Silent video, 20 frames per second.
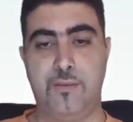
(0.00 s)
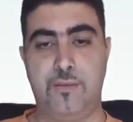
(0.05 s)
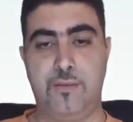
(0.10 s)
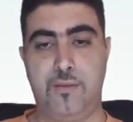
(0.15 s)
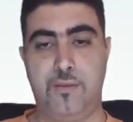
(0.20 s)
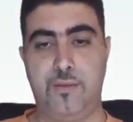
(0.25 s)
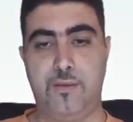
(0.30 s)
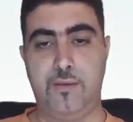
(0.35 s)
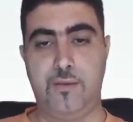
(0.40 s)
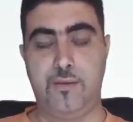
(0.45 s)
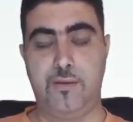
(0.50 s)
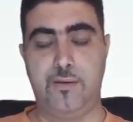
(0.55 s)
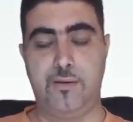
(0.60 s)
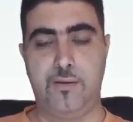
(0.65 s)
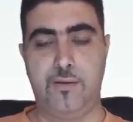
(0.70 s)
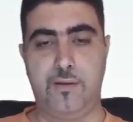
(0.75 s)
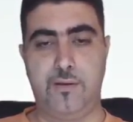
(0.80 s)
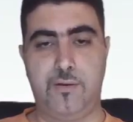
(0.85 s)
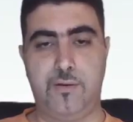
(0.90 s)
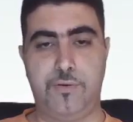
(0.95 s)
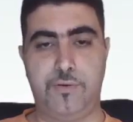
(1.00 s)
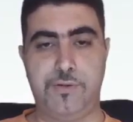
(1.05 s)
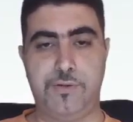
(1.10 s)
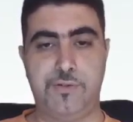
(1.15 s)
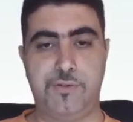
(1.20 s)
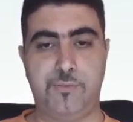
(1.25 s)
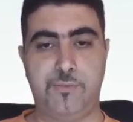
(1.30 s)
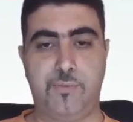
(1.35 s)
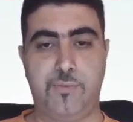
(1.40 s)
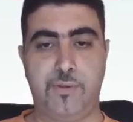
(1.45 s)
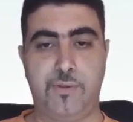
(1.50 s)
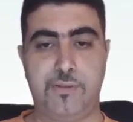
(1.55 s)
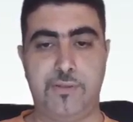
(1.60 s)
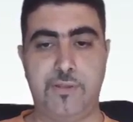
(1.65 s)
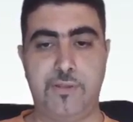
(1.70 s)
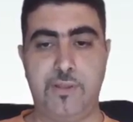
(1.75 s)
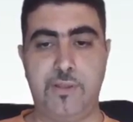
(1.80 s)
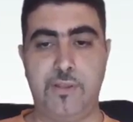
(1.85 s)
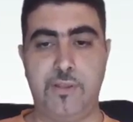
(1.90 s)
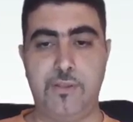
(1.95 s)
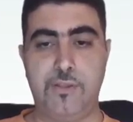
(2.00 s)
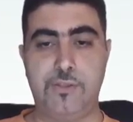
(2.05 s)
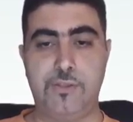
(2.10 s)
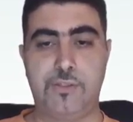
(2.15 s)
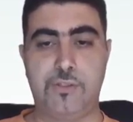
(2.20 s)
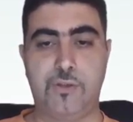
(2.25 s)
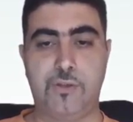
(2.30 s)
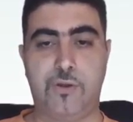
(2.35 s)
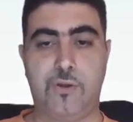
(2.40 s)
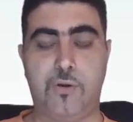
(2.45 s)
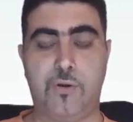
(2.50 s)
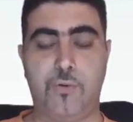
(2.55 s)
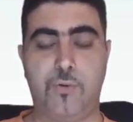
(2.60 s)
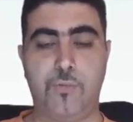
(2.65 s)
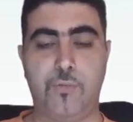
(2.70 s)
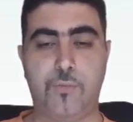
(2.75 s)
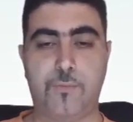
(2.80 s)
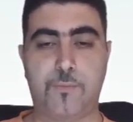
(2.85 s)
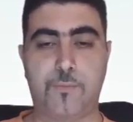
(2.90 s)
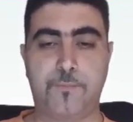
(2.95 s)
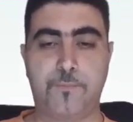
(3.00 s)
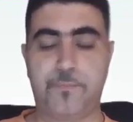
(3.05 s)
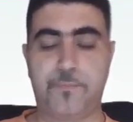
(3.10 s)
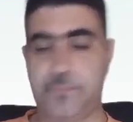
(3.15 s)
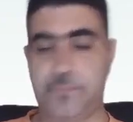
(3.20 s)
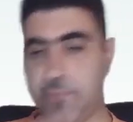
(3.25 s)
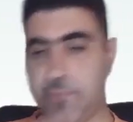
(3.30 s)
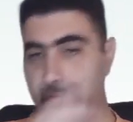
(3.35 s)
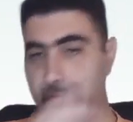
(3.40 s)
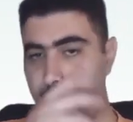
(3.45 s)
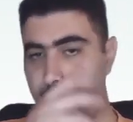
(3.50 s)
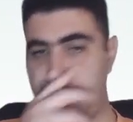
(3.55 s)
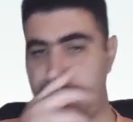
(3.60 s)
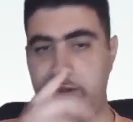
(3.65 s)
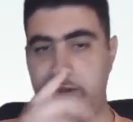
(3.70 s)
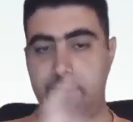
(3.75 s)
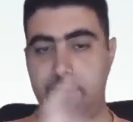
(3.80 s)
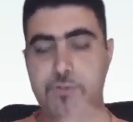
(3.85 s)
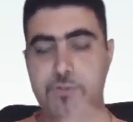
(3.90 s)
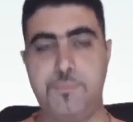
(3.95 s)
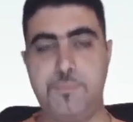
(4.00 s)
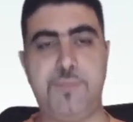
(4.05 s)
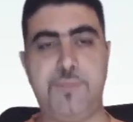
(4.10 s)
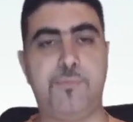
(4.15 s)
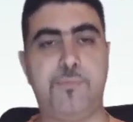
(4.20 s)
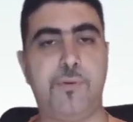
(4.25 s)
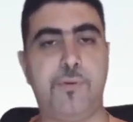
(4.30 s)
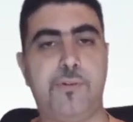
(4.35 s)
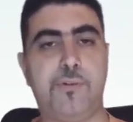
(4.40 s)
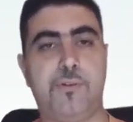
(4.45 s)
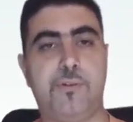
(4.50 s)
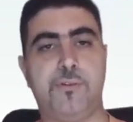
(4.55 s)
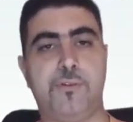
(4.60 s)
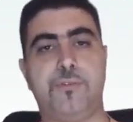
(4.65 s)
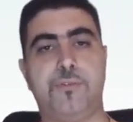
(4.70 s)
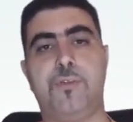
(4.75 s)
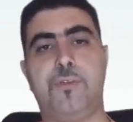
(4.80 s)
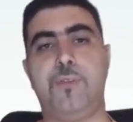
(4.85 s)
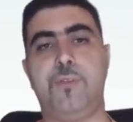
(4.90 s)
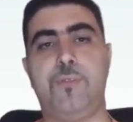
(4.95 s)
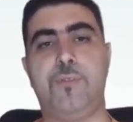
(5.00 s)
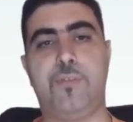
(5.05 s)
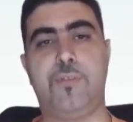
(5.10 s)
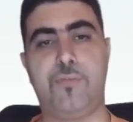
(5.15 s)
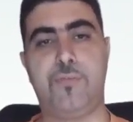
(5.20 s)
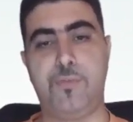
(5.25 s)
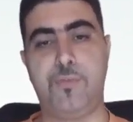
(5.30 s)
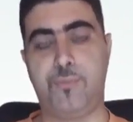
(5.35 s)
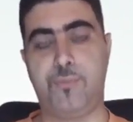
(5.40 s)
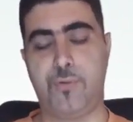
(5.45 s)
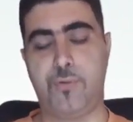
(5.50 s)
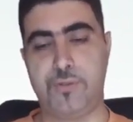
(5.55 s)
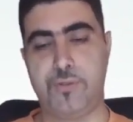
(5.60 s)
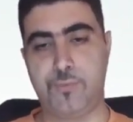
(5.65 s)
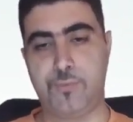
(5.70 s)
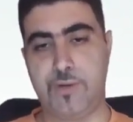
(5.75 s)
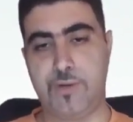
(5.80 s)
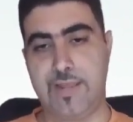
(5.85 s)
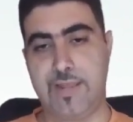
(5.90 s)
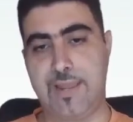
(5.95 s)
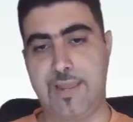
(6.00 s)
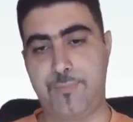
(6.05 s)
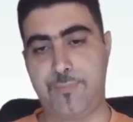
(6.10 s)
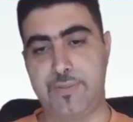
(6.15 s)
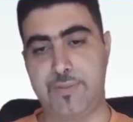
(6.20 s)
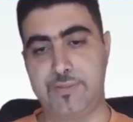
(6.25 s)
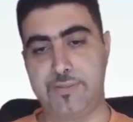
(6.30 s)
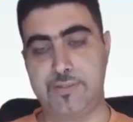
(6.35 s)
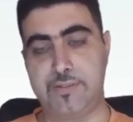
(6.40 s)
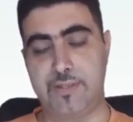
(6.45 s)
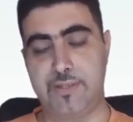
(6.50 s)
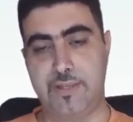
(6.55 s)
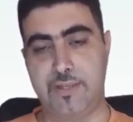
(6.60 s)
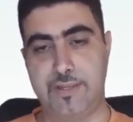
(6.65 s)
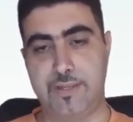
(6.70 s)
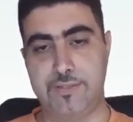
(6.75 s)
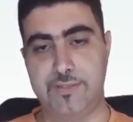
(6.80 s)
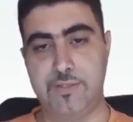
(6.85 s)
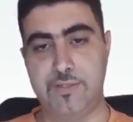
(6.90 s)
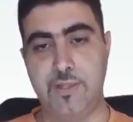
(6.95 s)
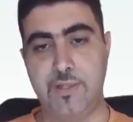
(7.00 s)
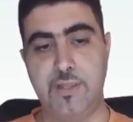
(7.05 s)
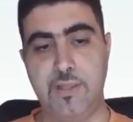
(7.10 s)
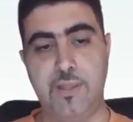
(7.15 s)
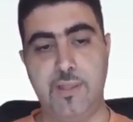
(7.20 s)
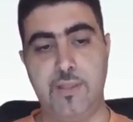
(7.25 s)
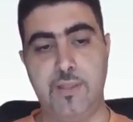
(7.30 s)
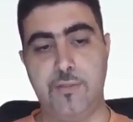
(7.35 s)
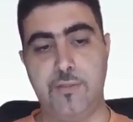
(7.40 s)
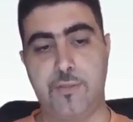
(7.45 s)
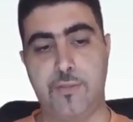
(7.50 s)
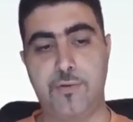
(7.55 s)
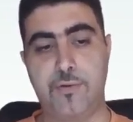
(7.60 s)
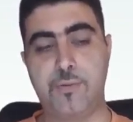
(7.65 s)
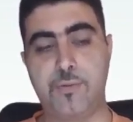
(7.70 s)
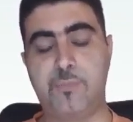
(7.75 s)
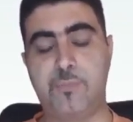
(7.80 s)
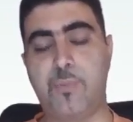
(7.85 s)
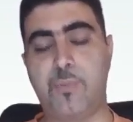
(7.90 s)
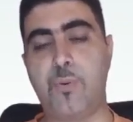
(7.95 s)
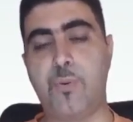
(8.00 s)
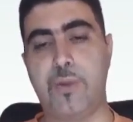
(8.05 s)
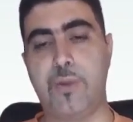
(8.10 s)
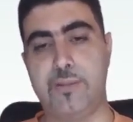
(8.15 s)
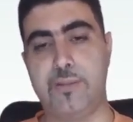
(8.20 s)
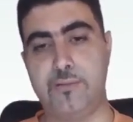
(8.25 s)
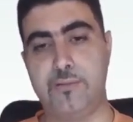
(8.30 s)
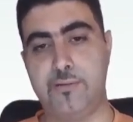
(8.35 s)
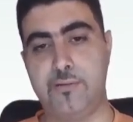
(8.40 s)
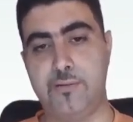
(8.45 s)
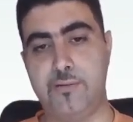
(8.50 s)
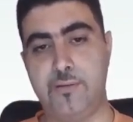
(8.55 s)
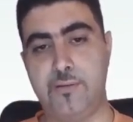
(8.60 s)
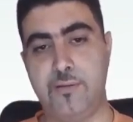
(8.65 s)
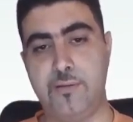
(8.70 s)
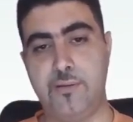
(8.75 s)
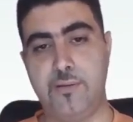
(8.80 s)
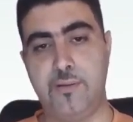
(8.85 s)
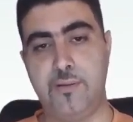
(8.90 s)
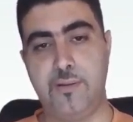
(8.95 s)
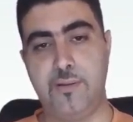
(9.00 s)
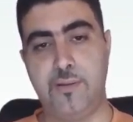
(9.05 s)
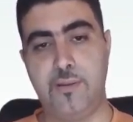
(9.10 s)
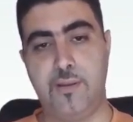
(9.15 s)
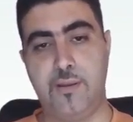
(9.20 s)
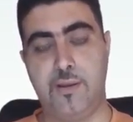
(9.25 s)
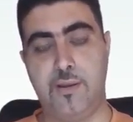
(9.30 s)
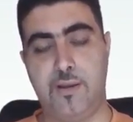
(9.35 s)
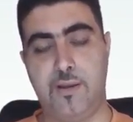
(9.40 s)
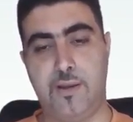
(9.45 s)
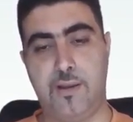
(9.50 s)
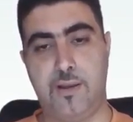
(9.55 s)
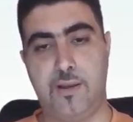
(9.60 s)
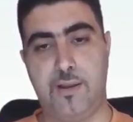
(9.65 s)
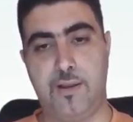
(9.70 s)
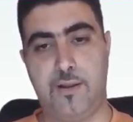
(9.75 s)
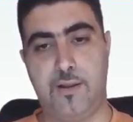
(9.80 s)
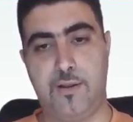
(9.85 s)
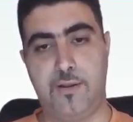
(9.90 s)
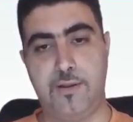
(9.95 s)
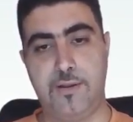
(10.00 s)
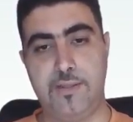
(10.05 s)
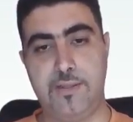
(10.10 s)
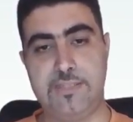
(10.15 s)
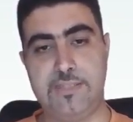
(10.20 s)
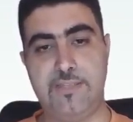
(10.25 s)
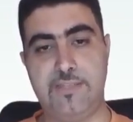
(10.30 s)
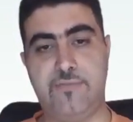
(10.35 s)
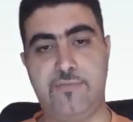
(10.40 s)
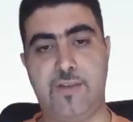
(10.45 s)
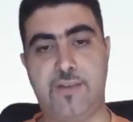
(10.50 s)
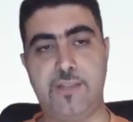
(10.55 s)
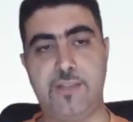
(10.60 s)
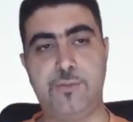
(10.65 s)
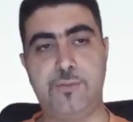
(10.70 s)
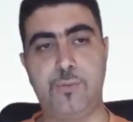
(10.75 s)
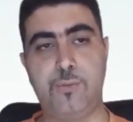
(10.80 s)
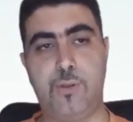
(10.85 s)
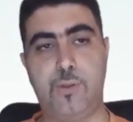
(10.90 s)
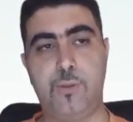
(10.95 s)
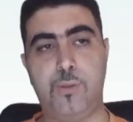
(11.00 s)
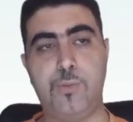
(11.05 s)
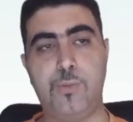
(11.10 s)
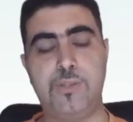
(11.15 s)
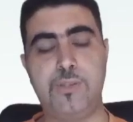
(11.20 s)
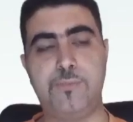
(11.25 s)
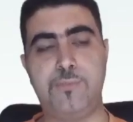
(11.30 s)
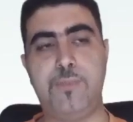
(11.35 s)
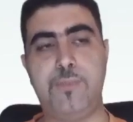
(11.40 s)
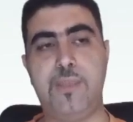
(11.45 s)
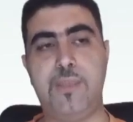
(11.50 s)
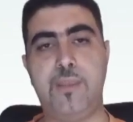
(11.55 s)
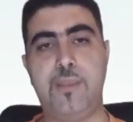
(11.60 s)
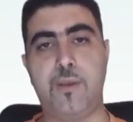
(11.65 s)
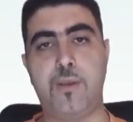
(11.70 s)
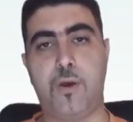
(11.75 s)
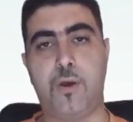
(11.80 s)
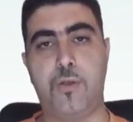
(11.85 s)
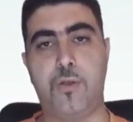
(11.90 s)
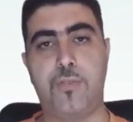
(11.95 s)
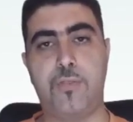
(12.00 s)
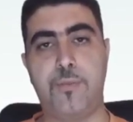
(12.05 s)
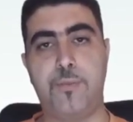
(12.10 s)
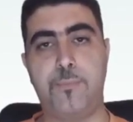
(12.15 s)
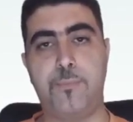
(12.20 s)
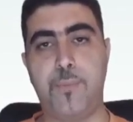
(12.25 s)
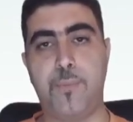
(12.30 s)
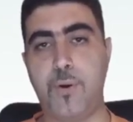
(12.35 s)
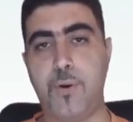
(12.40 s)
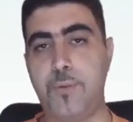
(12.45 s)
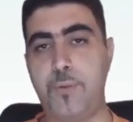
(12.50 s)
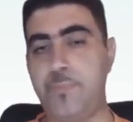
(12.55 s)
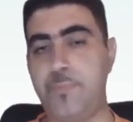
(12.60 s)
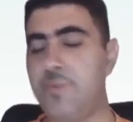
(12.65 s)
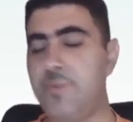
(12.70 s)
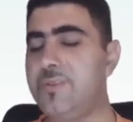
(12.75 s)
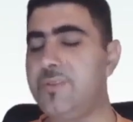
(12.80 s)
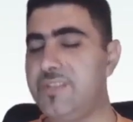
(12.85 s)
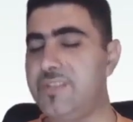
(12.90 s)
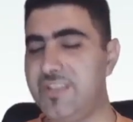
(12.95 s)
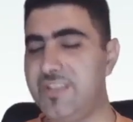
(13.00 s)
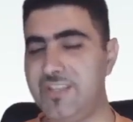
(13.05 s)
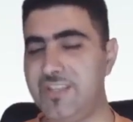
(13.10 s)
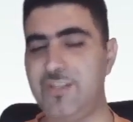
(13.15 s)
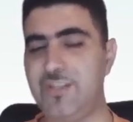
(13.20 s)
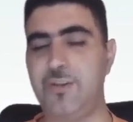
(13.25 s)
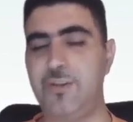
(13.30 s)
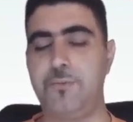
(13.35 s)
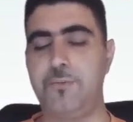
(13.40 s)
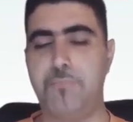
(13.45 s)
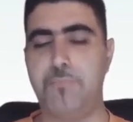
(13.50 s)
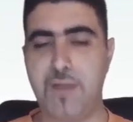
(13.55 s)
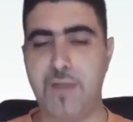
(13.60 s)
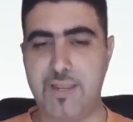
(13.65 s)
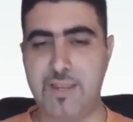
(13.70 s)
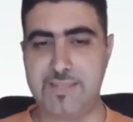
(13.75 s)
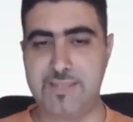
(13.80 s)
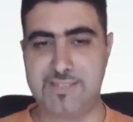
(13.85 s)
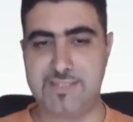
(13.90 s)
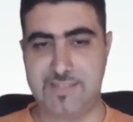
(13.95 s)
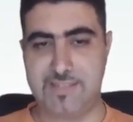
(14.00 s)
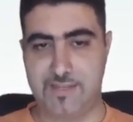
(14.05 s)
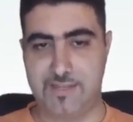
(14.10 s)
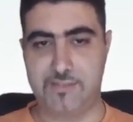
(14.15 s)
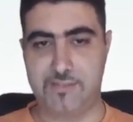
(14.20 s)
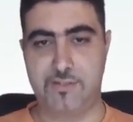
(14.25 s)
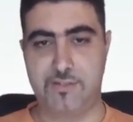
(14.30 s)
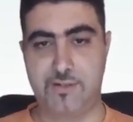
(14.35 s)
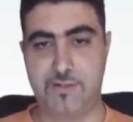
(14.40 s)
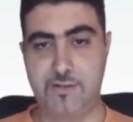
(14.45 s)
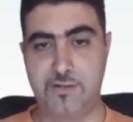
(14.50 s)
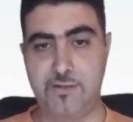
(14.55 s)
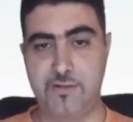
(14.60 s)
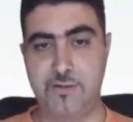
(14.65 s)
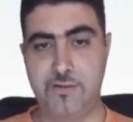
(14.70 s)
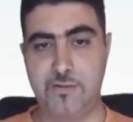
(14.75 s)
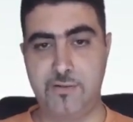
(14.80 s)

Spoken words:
the origin point. So when you use the midpoint constraint with 3 points, what happens is the third point uh, is defined to always be on the perpendicular bisector